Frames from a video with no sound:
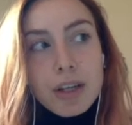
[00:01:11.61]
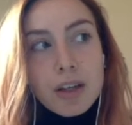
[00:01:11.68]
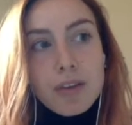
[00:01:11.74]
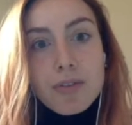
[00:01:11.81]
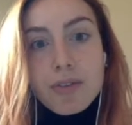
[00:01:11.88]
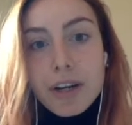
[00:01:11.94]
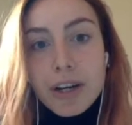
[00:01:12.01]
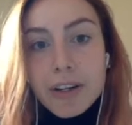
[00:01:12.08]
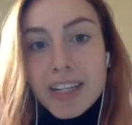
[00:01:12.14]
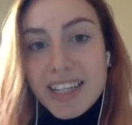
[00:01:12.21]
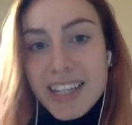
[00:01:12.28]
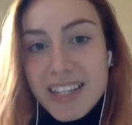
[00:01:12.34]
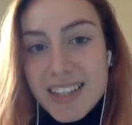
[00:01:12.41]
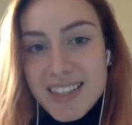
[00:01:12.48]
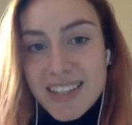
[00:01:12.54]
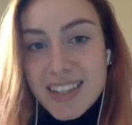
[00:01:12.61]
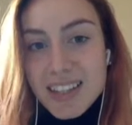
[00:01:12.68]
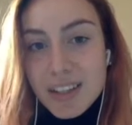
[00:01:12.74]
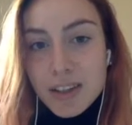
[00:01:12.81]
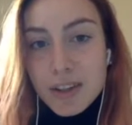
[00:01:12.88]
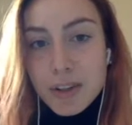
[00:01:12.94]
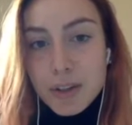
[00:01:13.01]
very easy
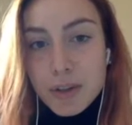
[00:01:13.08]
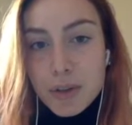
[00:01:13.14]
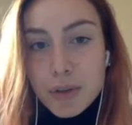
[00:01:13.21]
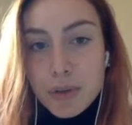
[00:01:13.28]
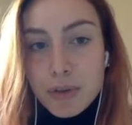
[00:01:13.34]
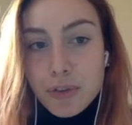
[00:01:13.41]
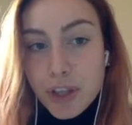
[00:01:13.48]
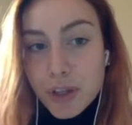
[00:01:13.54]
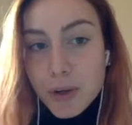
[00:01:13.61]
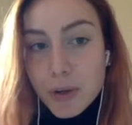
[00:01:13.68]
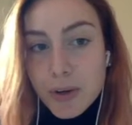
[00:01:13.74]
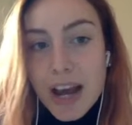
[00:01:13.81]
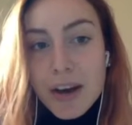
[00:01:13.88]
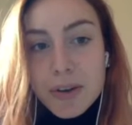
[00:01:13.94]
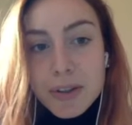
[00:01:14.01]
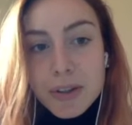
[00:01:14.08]
to figure out